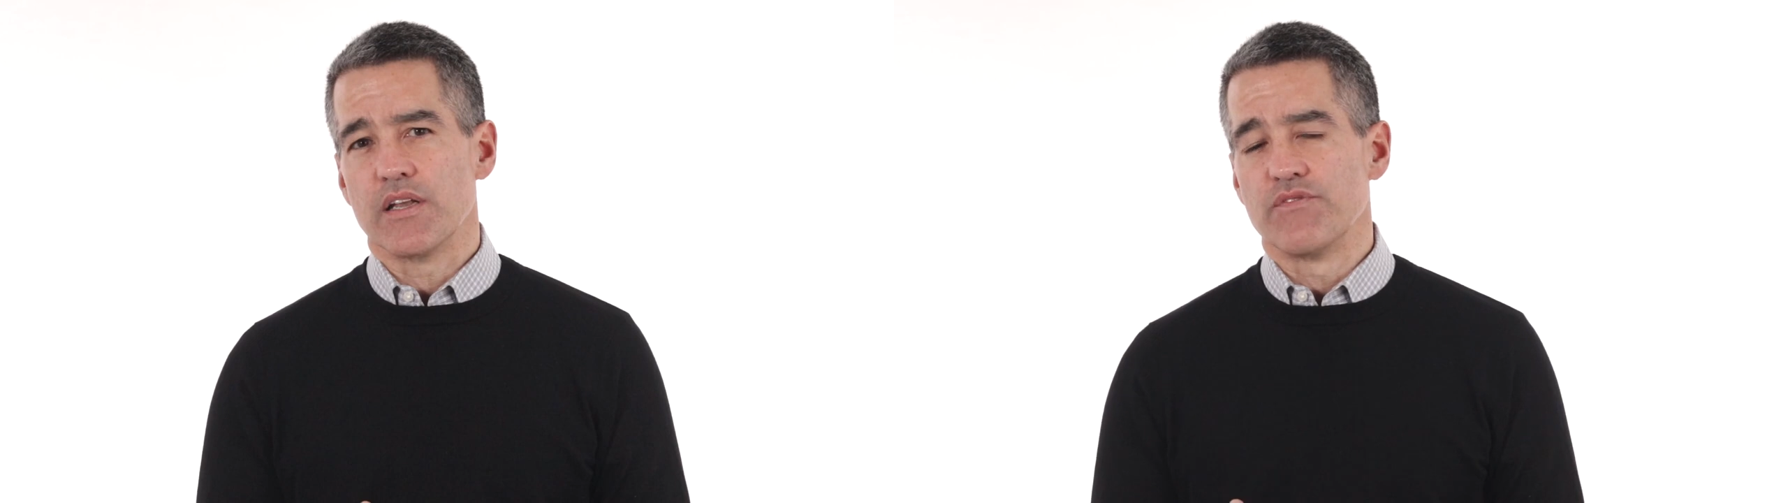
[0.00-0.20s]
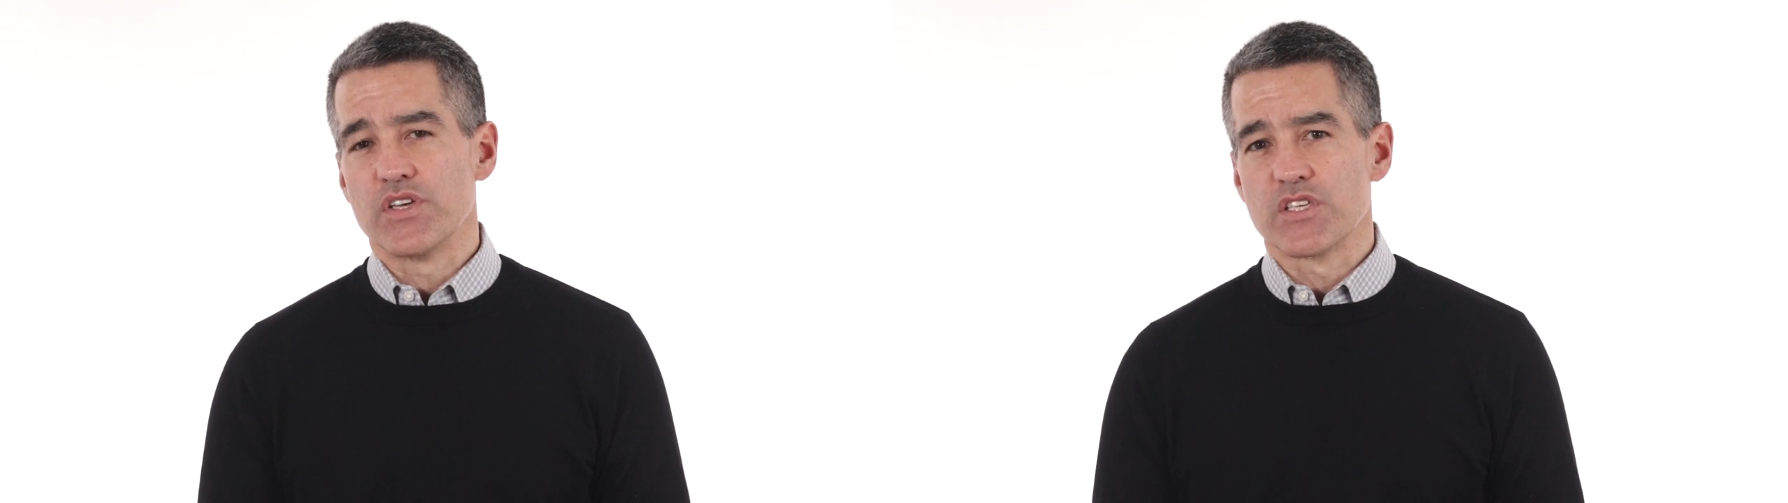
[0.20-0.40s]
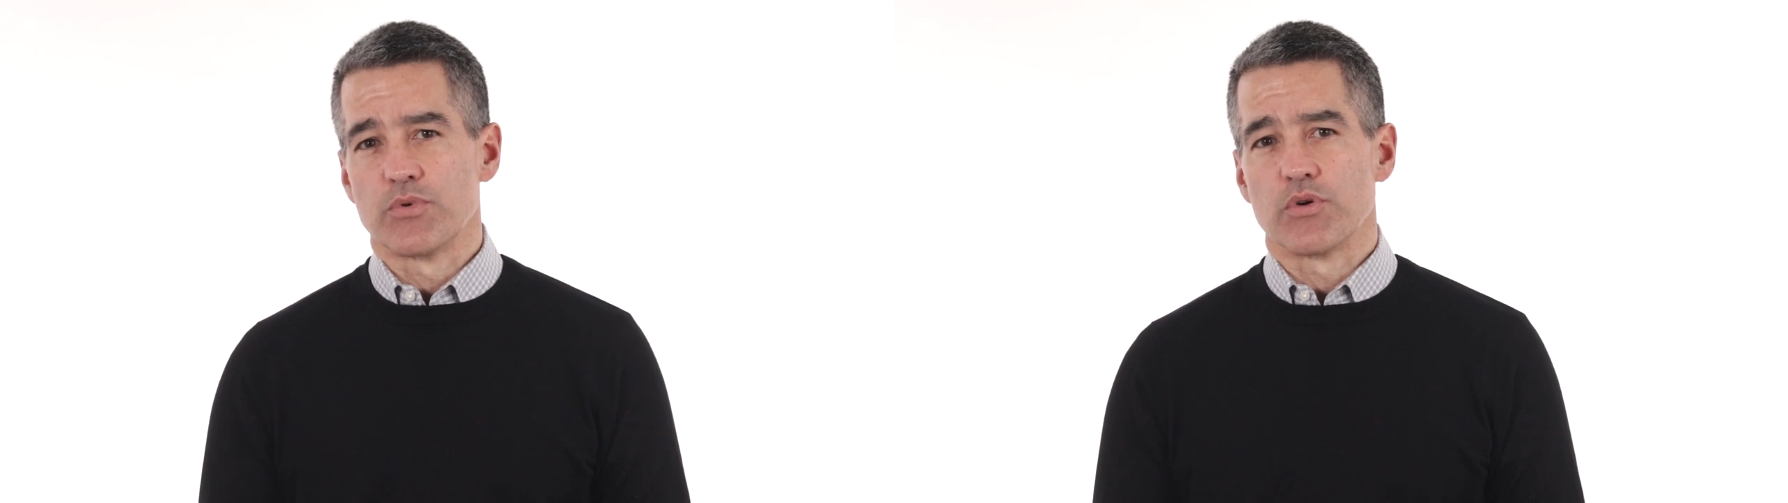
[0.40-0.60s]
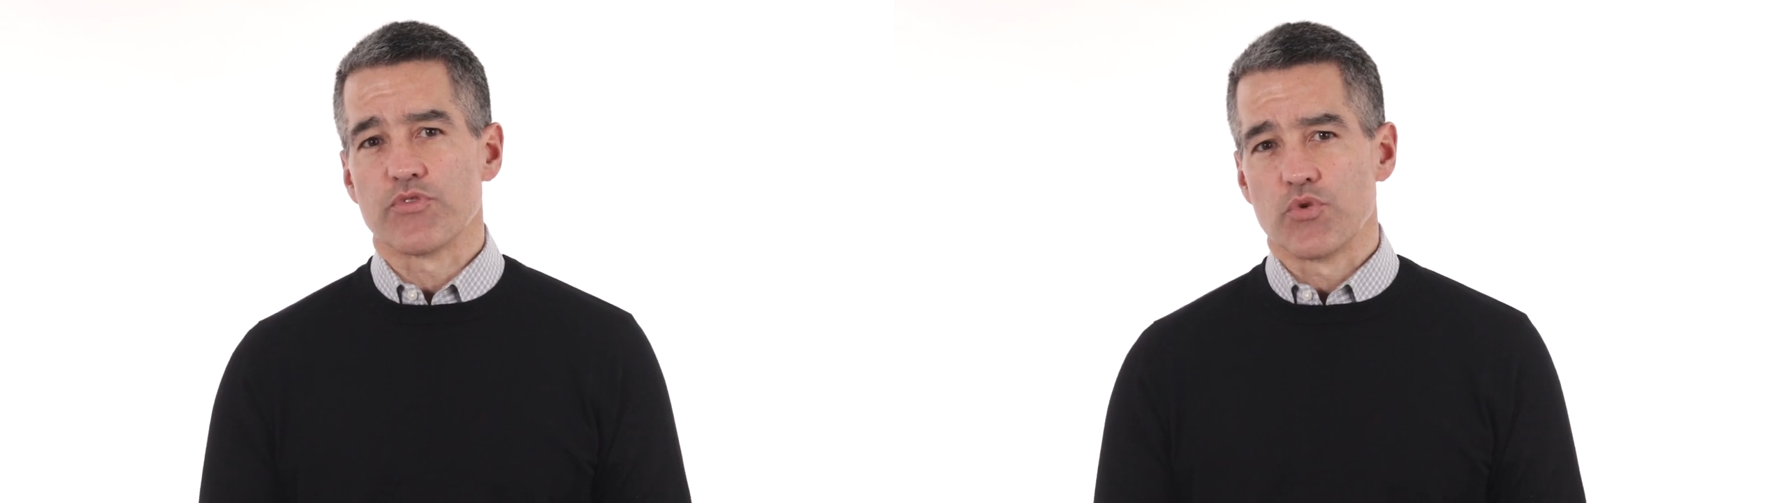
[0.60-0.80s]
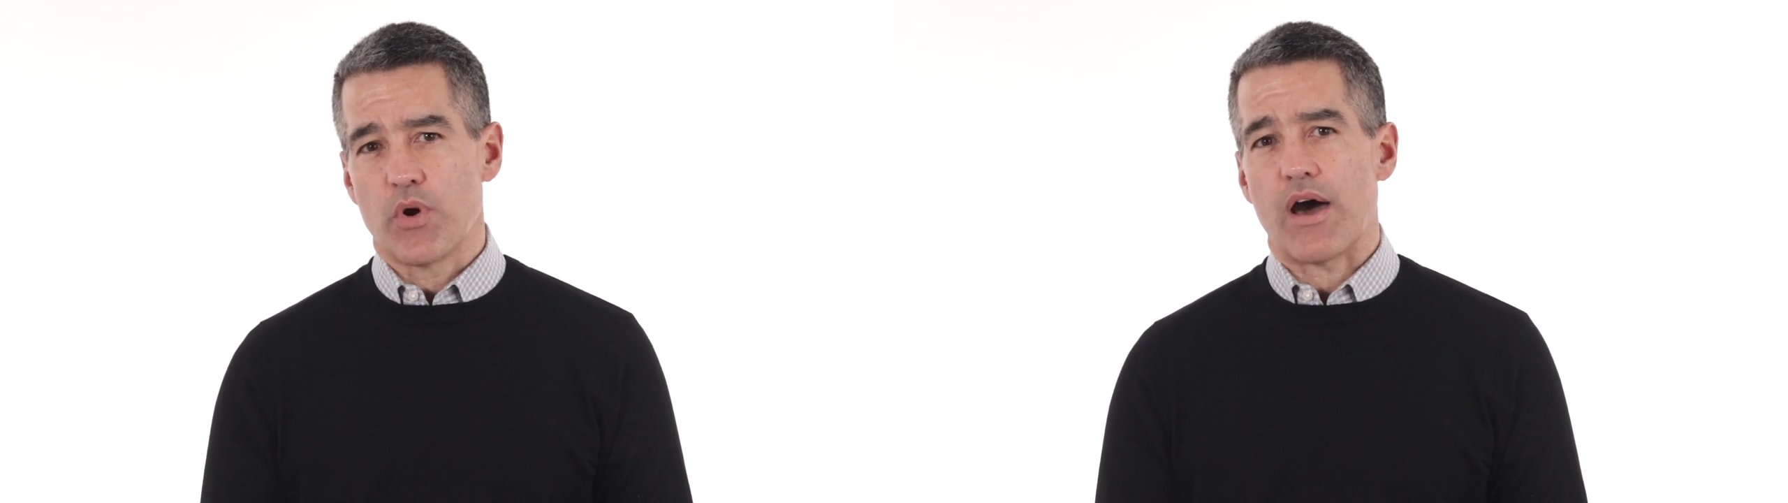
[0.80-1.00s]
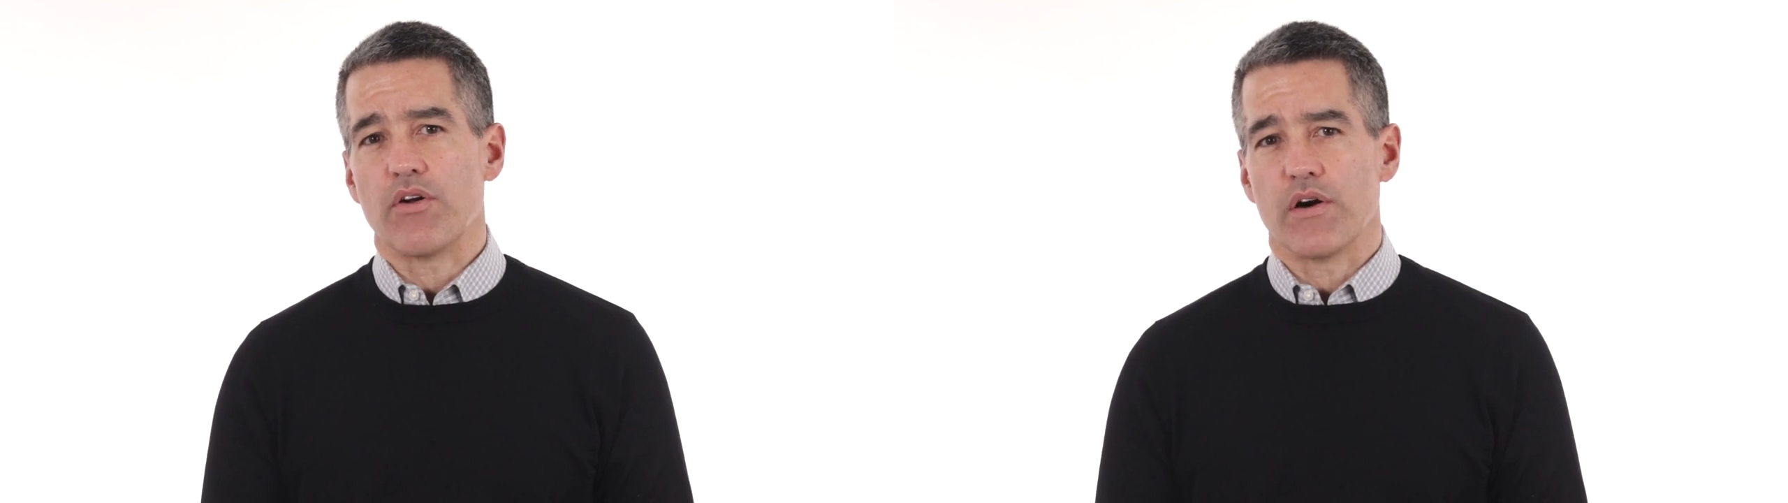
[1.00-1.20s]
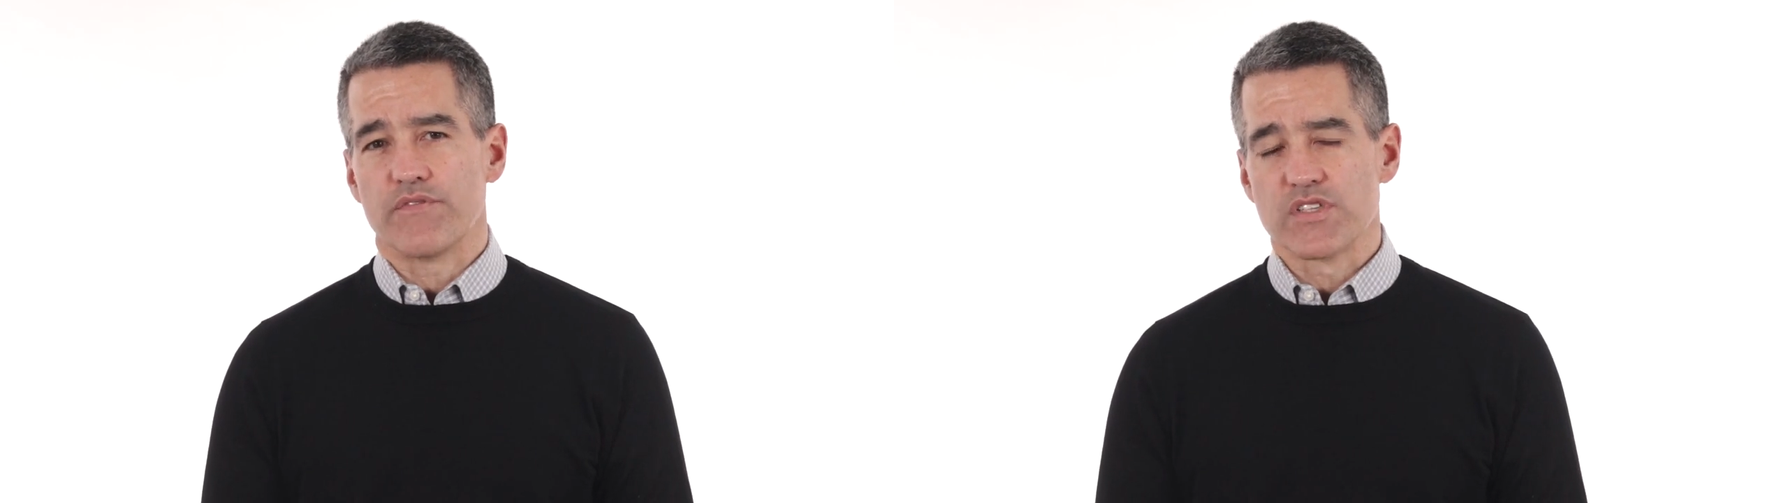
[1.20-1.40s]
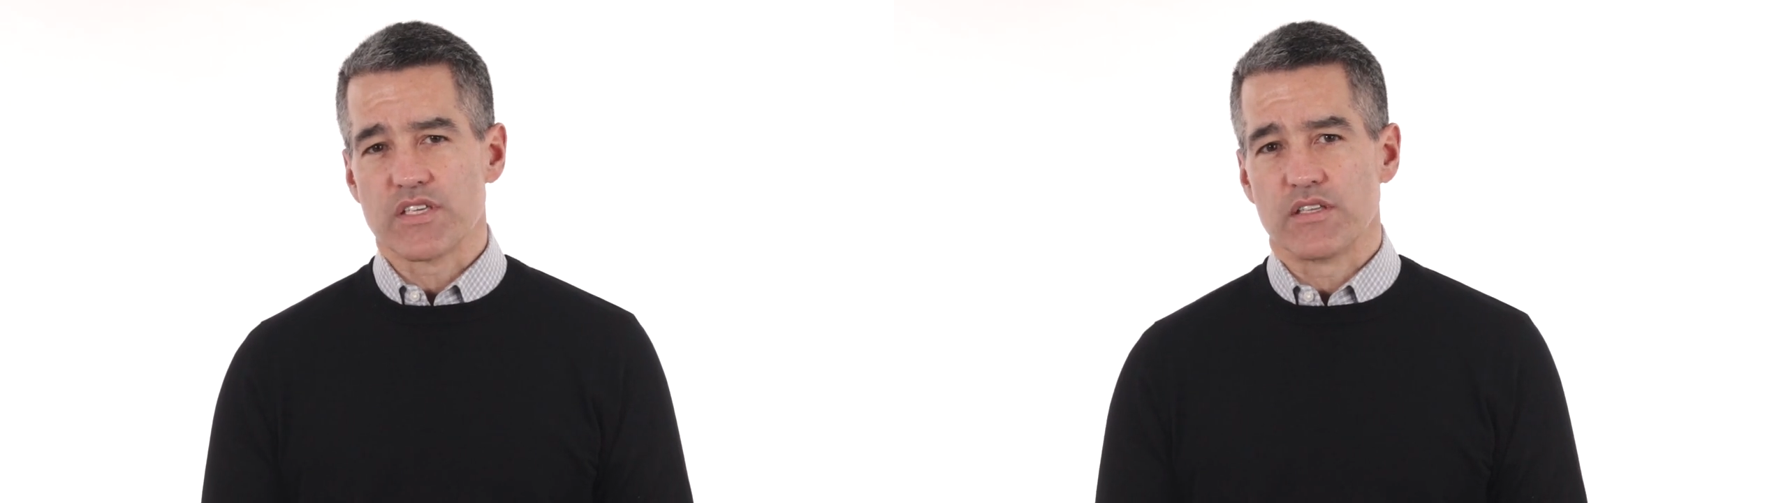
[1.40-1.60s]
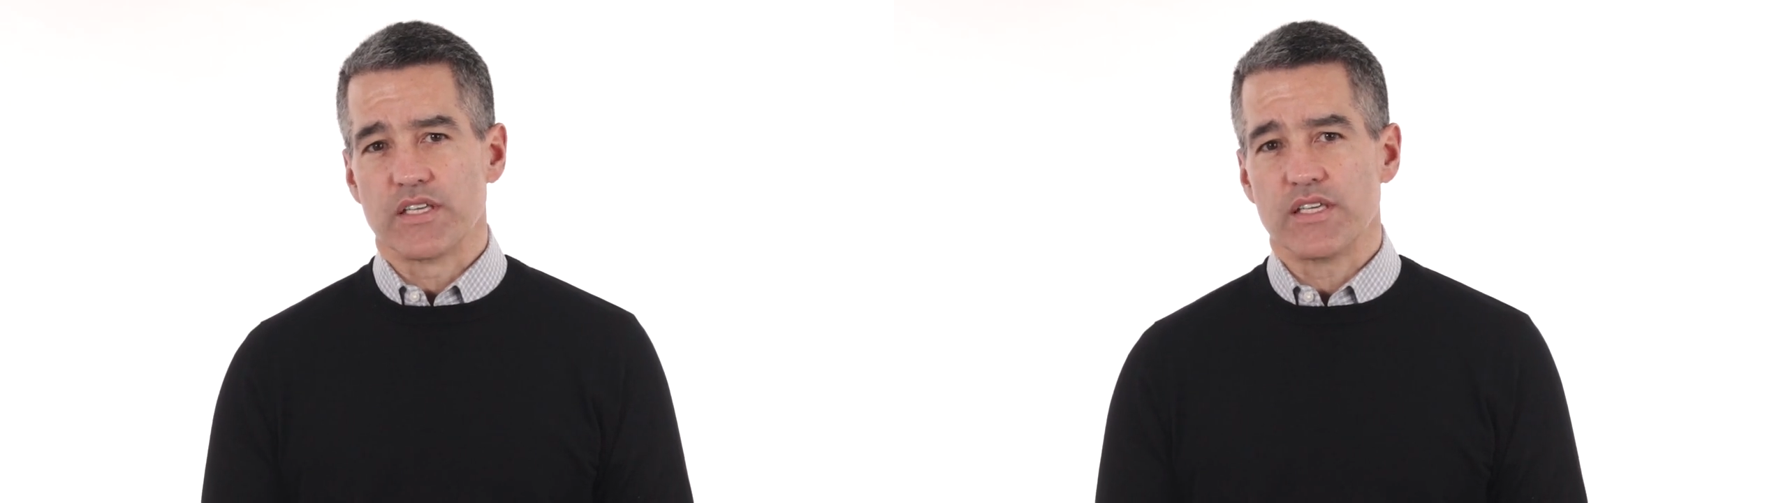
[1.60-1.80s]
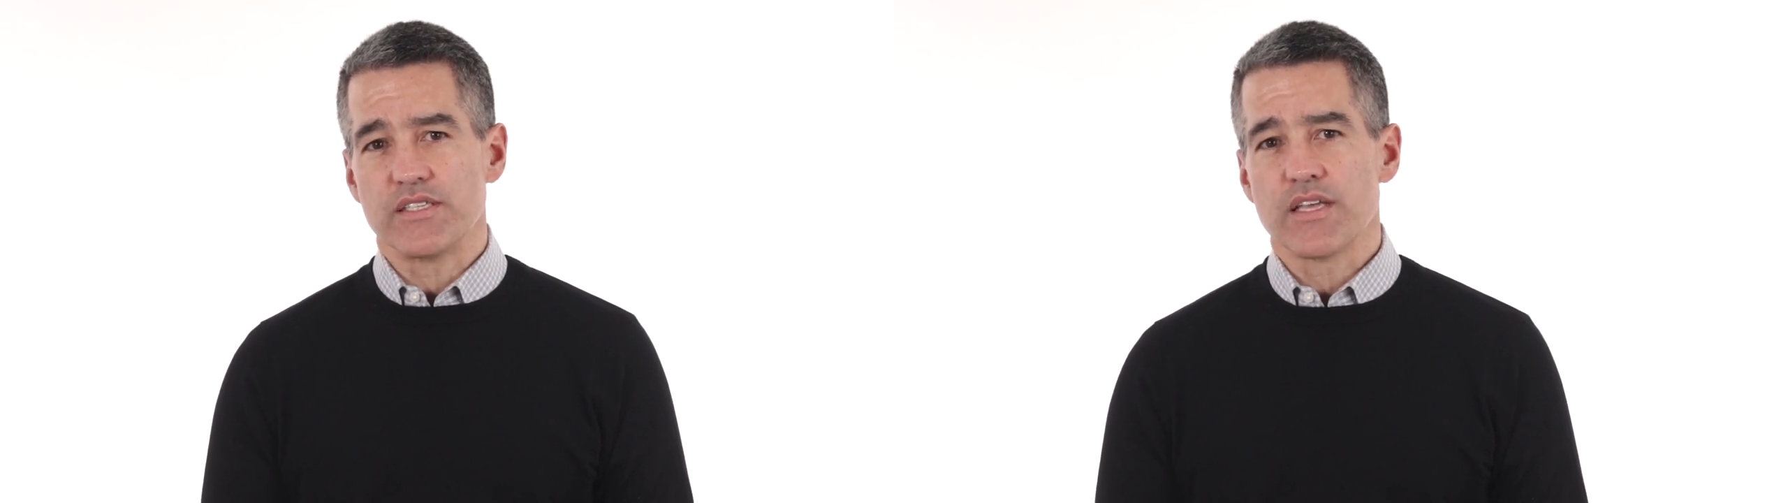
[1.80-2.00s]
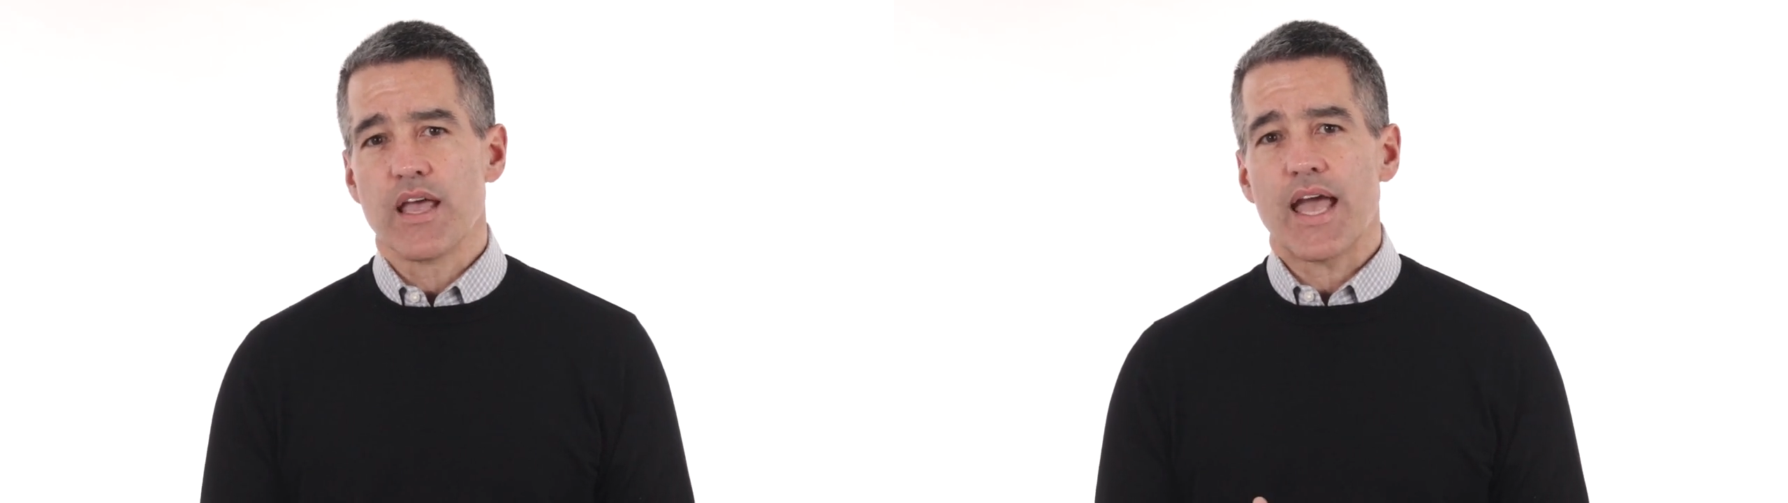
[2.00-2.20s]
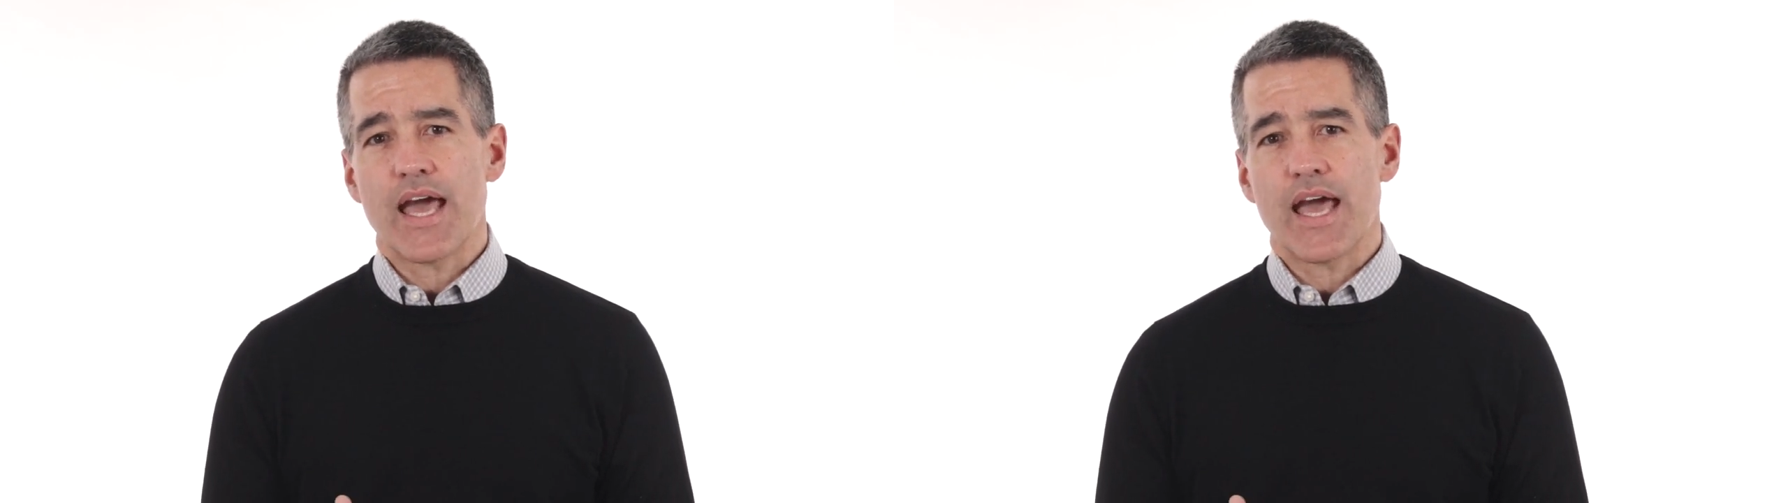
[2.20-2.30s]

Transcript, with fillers: and visible throughout our facilities